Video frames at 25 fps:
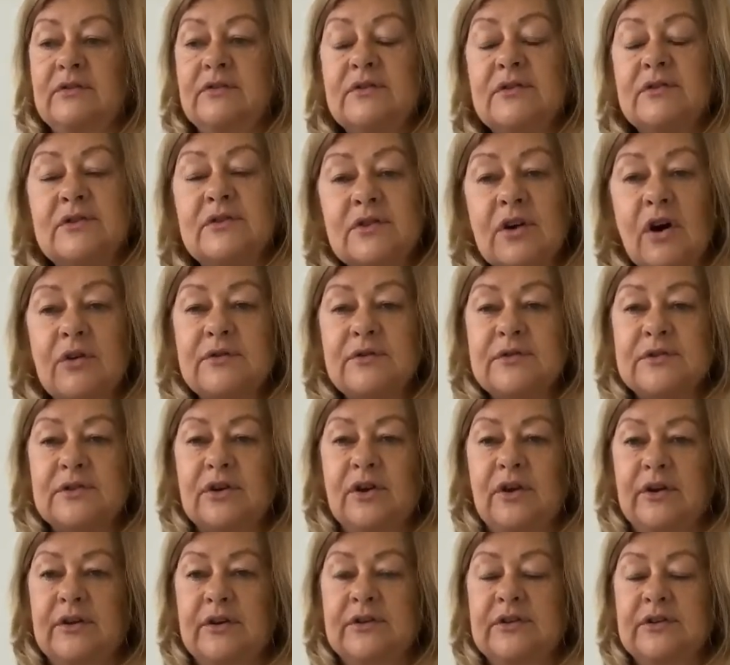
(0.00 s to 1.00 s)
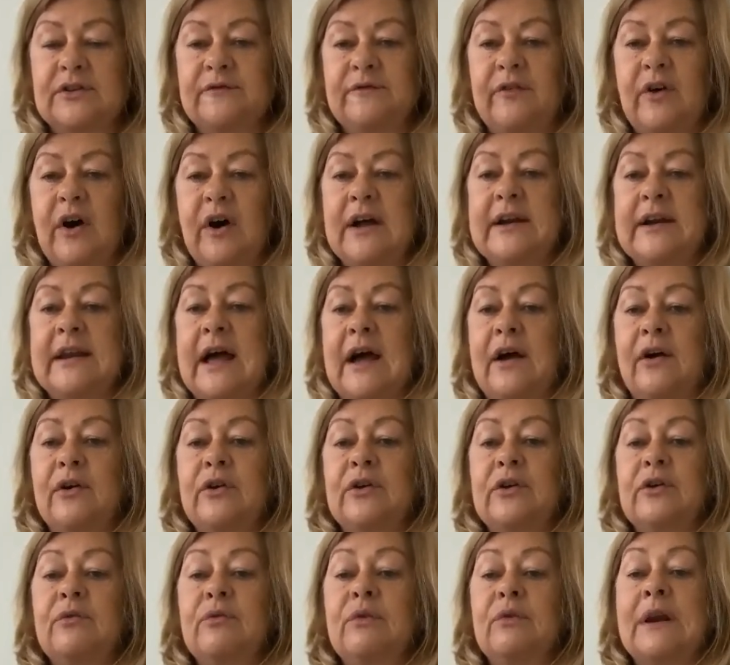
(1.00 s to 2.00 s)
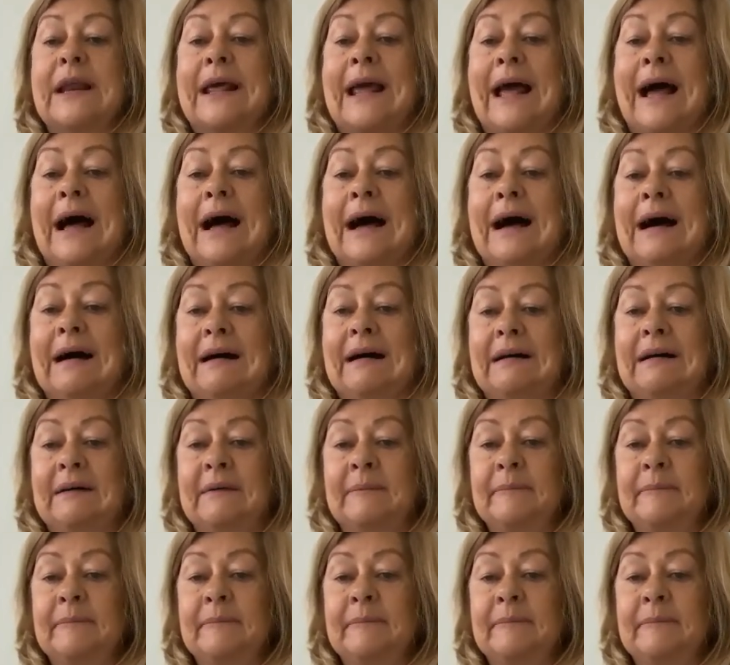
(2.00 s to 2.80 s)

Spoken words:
soul search, find out who you really are,